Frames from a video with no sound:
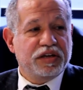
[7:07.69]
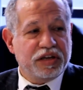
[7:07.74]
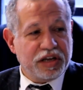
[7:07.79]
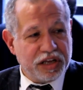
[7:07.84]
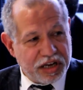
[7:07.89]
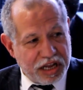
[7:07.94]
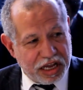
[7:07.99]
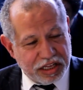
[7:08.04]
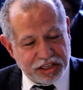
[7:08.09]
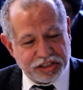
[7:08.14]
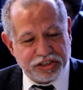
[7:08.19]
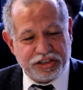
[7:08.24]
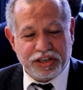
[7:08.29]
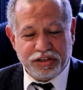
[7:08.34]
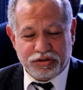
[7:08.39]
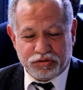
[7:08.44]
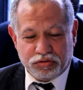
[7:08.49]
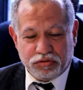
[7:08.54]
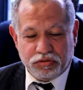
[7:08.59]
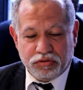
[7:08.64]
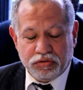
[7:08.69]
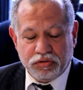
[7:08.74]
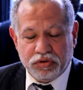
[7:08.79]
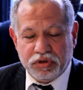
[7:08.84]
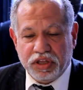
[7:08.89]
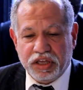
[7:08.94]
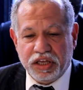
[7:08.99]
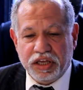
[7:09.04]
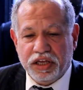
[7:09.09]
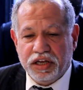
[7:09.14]
in addition to
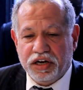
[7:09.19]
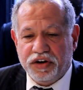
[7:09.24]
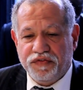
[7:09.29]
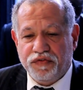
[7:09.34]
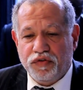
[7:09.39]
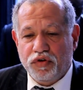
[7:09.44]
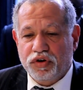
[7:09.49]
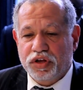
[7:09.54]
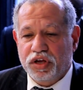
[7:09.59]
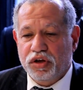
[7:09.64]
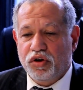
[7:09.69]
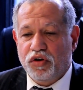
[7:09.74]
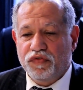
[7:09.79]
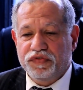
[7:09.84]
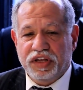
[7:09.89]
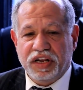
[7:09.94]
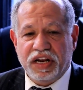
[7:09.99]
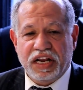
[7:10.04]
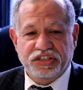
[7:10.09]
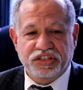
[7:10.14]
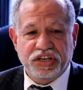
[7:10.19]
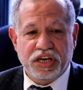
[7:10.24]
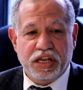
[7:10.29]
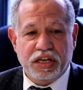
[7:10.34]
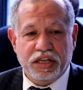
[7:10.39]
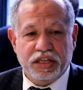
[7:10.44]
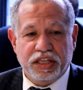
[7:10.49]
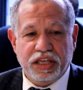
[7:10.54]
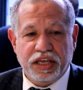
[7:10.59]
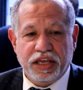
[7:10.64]
the revoking of the
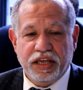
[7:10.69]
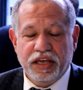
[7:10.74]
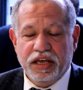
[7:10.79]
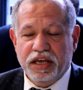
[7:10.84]
nationality.